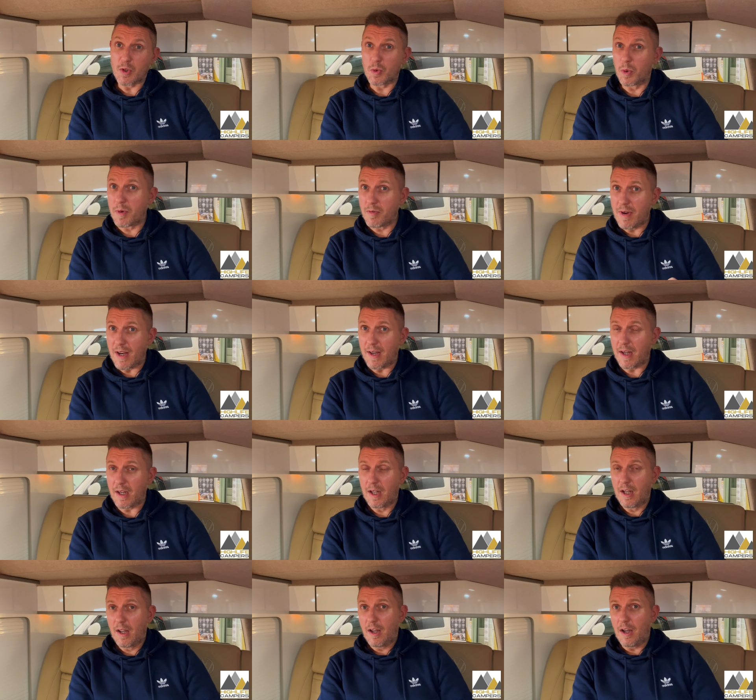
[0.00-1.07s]
will be
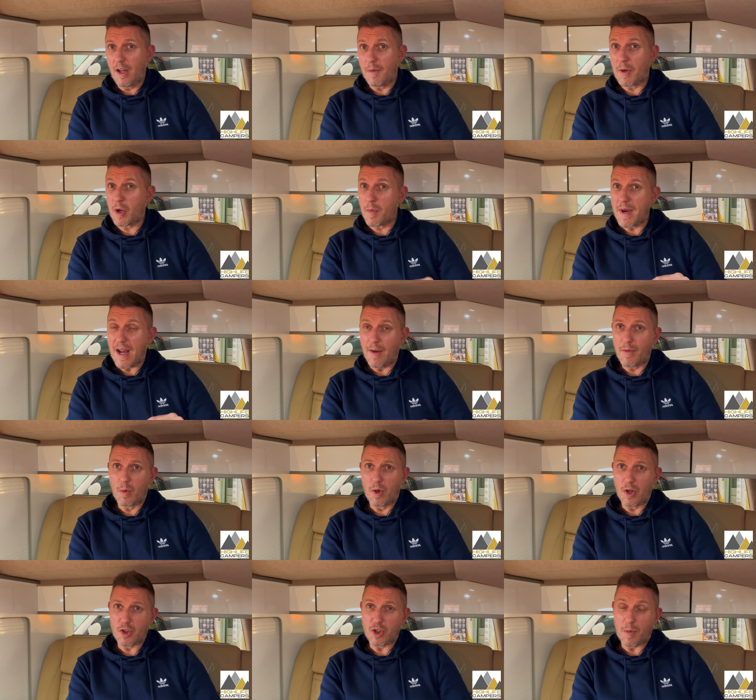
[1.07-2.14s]
ready, coming out of the
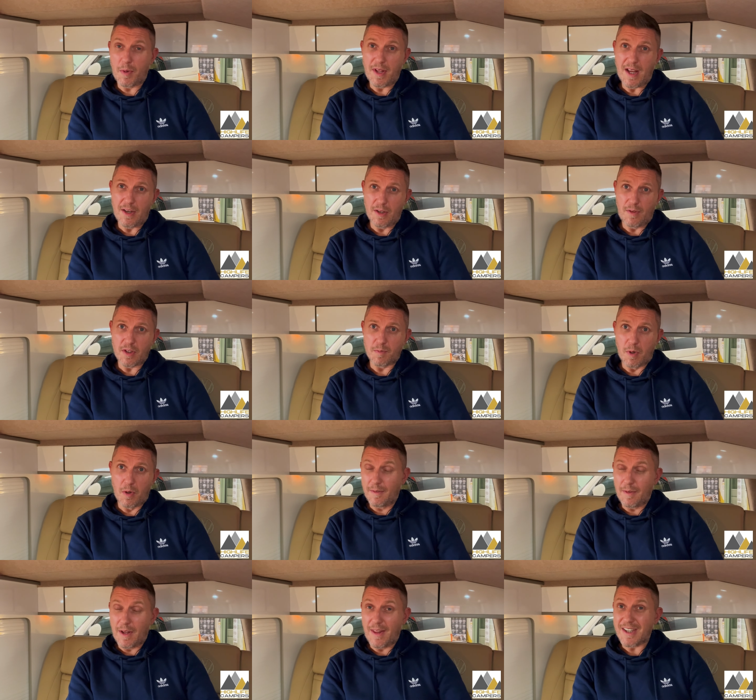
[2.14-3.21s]
workshop at the end of this
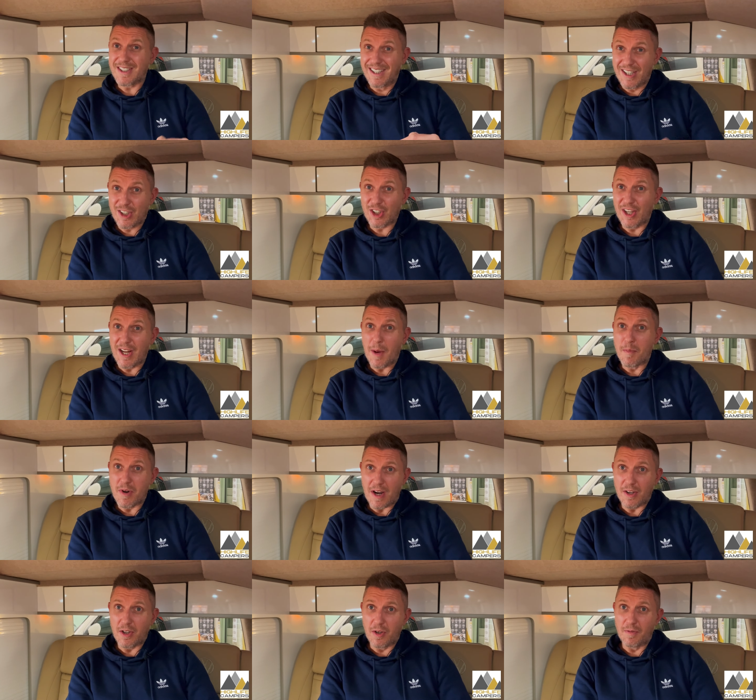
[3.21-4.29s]
month. And that's literally a
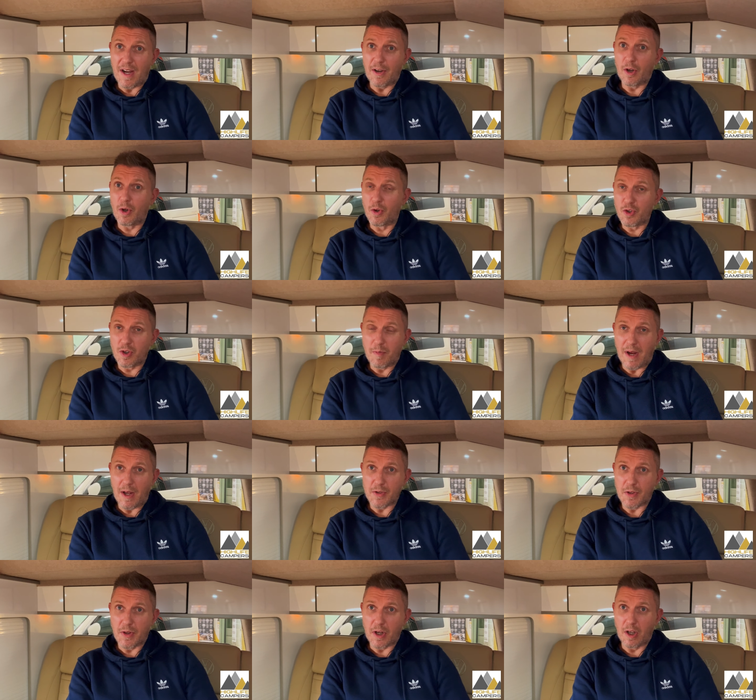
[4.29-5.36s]
brand new van, 100
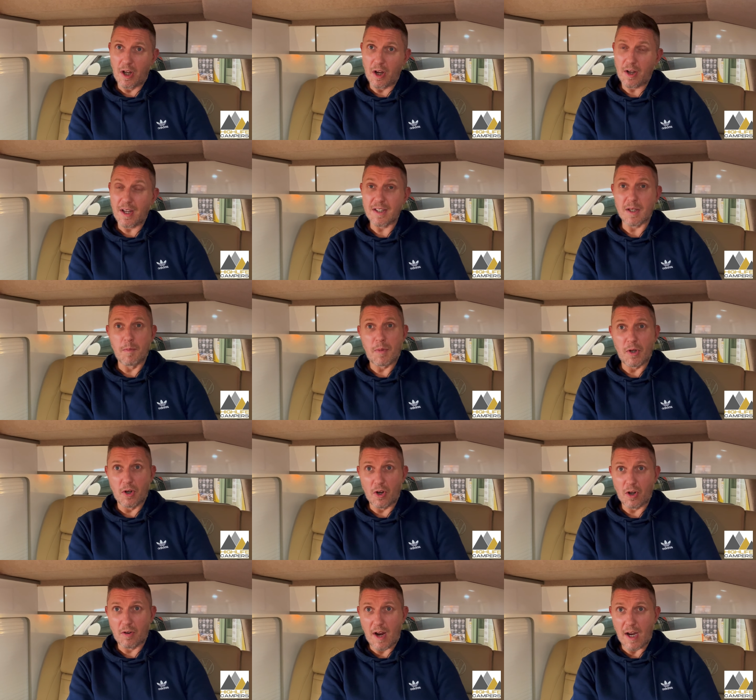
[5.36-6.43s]
miles on the clock. It's in
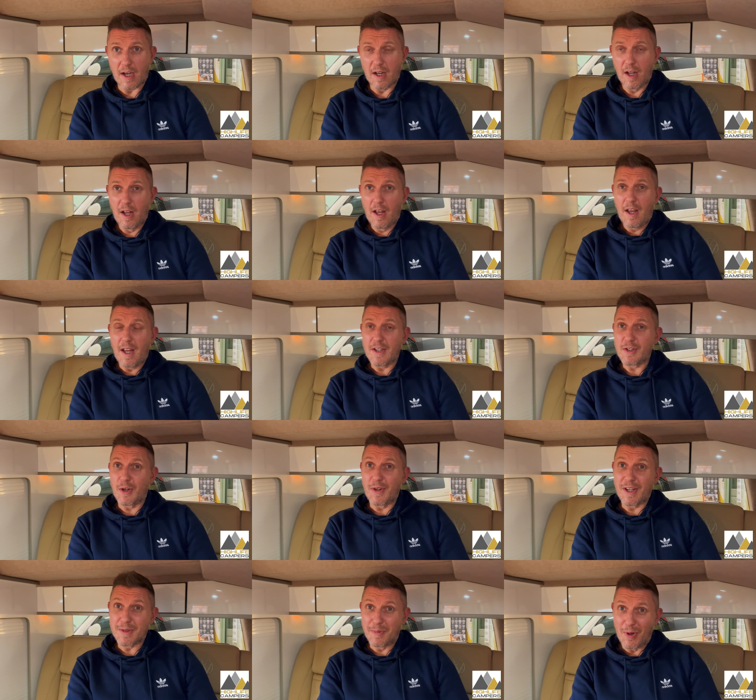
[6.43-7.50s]
pure grey. It's
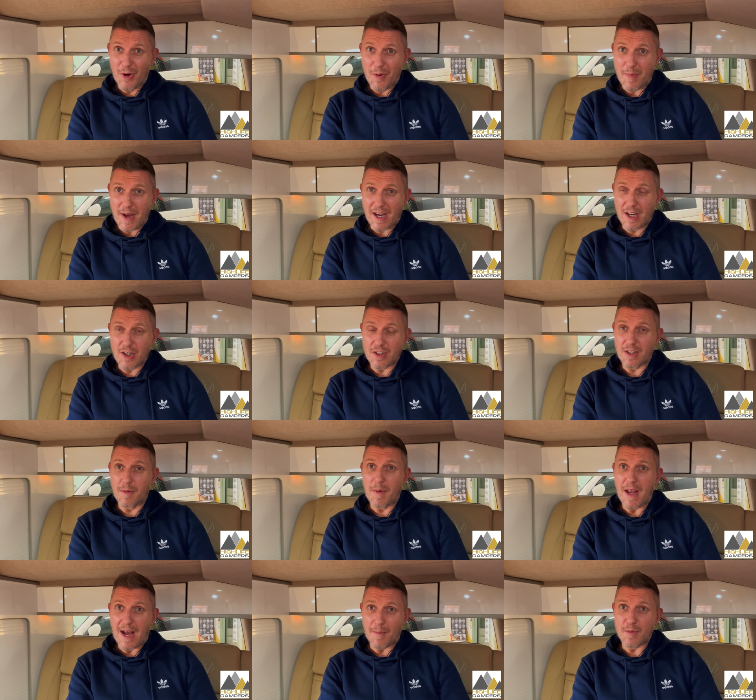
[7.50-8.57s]
got the Explorer package. It's
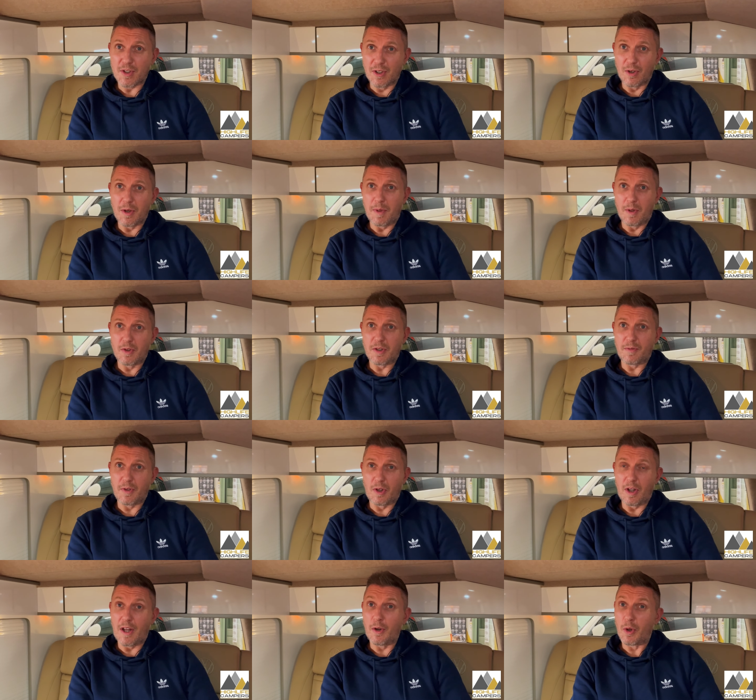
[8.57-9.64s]
going to be absolutely
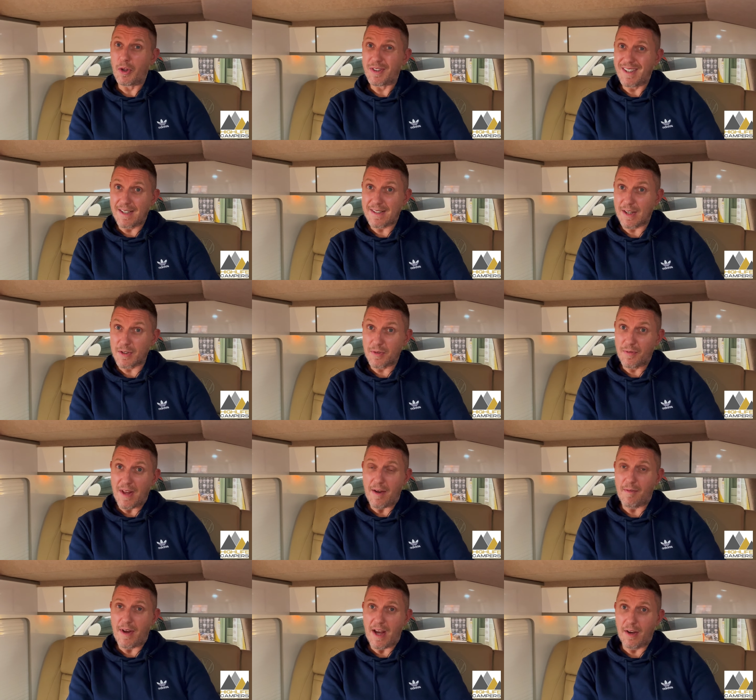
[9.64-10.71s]
beautiful. And all the details of
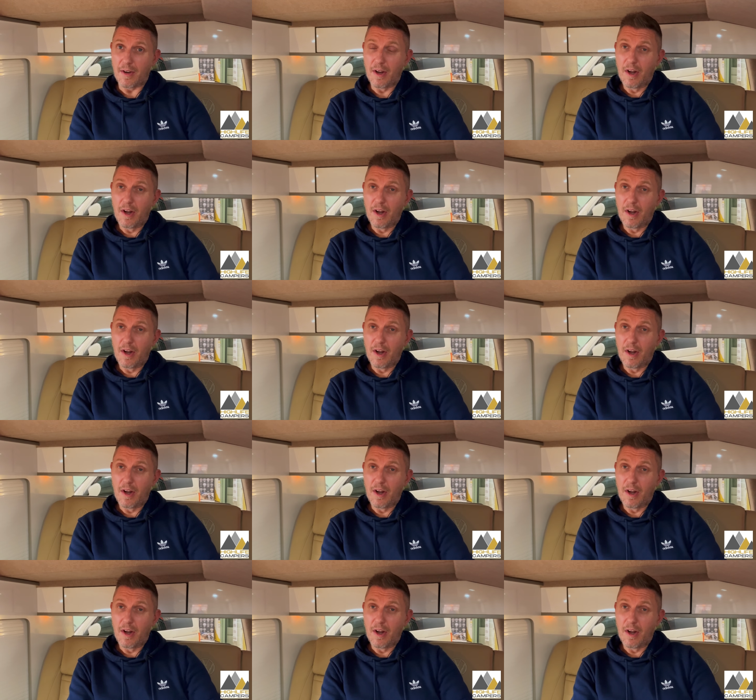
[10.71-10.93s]
that van